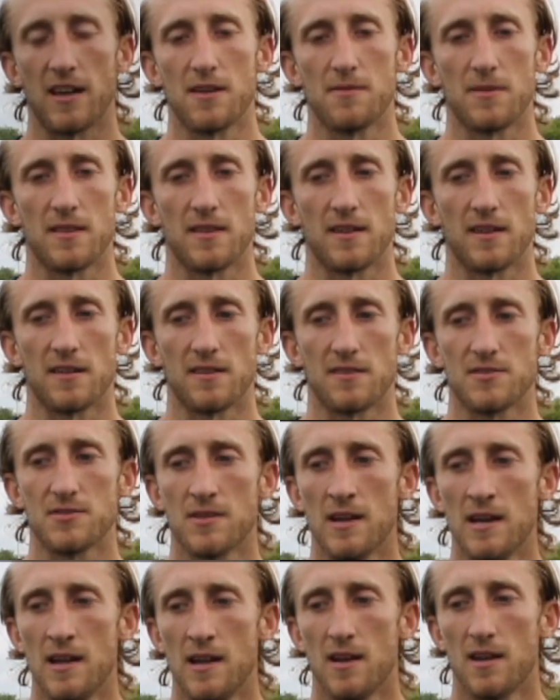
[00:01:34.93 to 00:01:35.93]
game, I think it
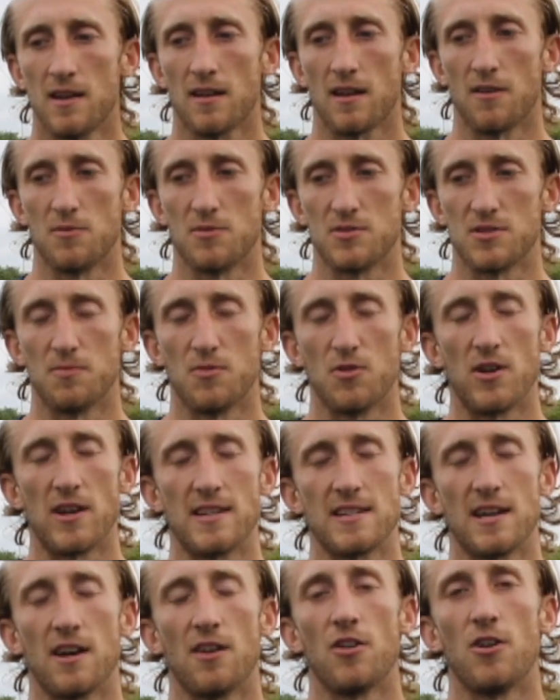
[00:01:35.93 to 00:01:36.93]
kind of was a
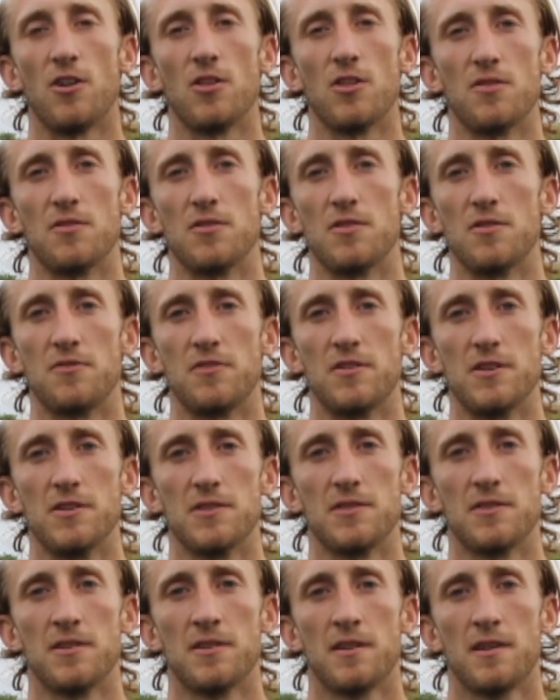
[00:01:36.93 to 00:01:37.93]
breakdown all over the
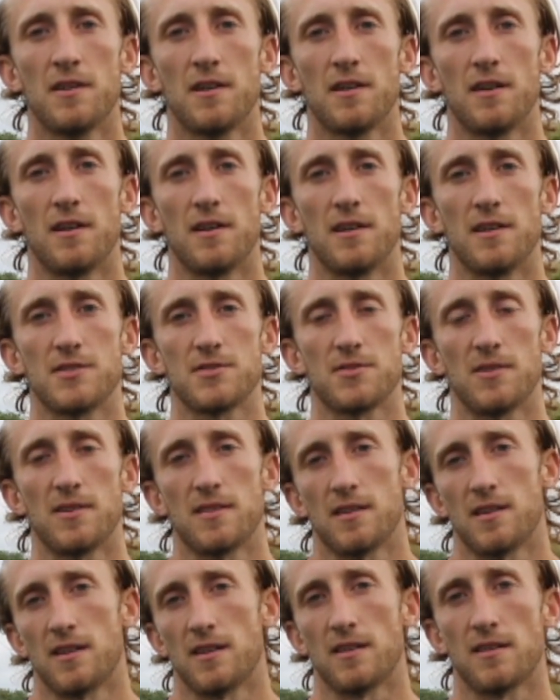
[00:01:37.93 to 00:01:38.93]
field, uh, so I
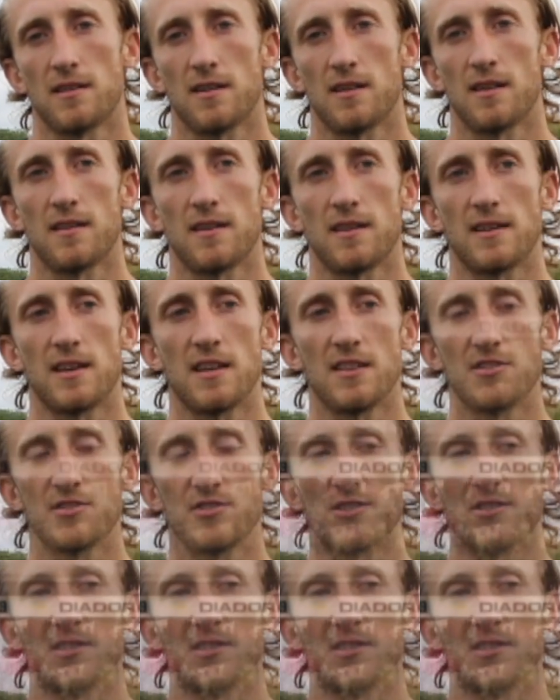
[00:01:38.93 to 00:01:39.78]
think, I think Keith's